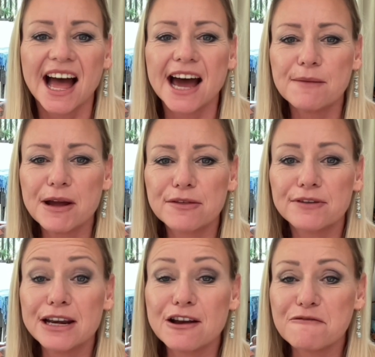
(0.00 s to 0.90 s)
And I make
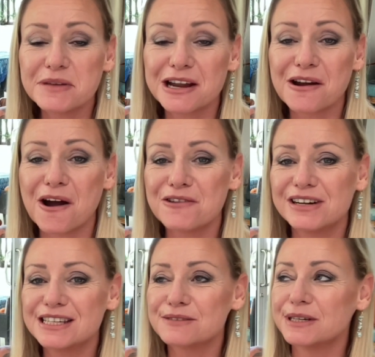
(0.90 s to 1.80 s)
three love pick a card
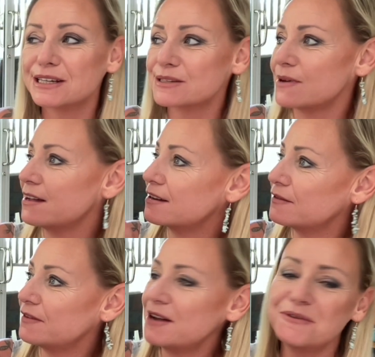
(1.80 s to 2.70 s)
reads a week as well. You
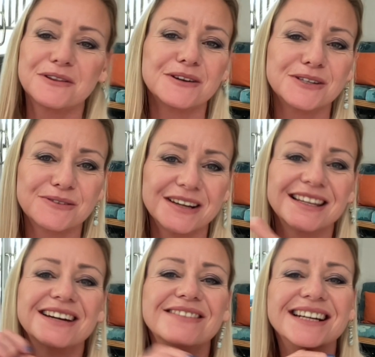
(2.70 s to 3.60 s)
can find one of those right
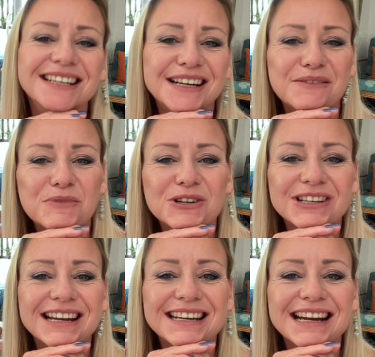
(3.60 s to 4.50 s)
there right now and
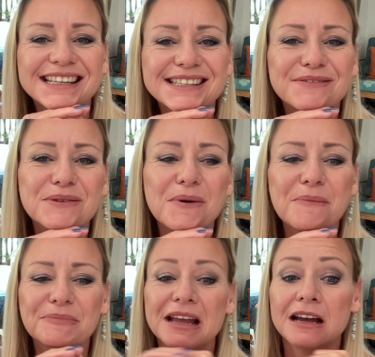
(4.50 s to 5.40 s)
watch that next if you
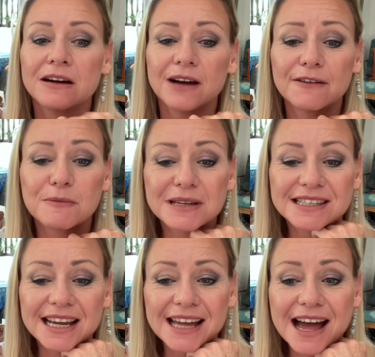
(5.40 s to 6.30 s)
want. Well, have the
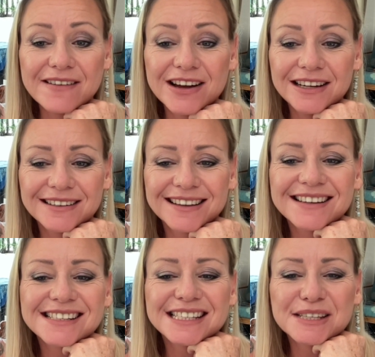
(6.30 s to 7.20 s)
best day ever.
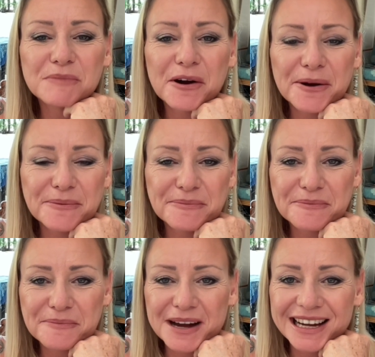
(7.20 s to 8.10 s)
I'll see you tomorrow.
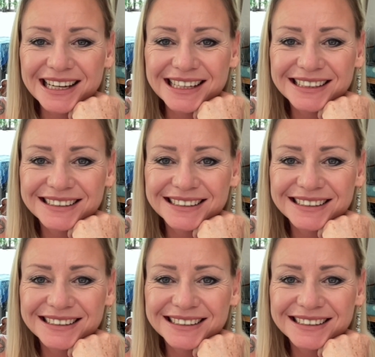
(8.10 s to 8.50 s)
Bye.